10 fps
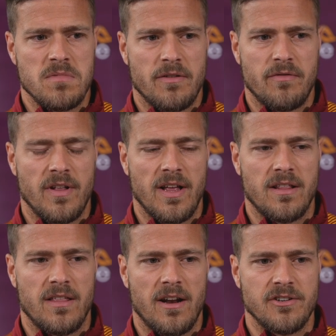feel
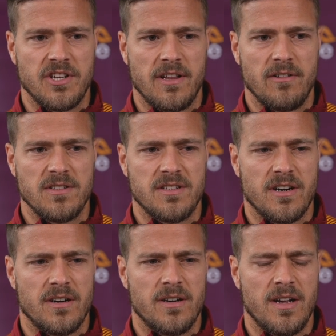like the energy level is
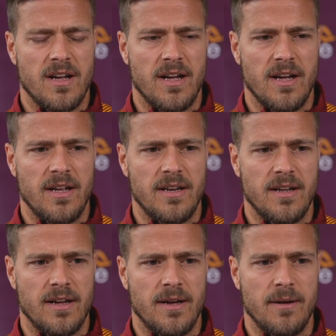there, and
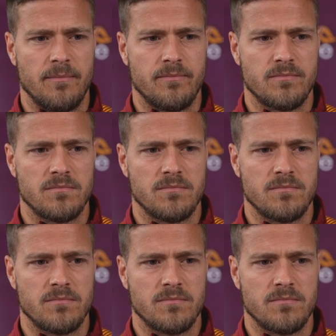not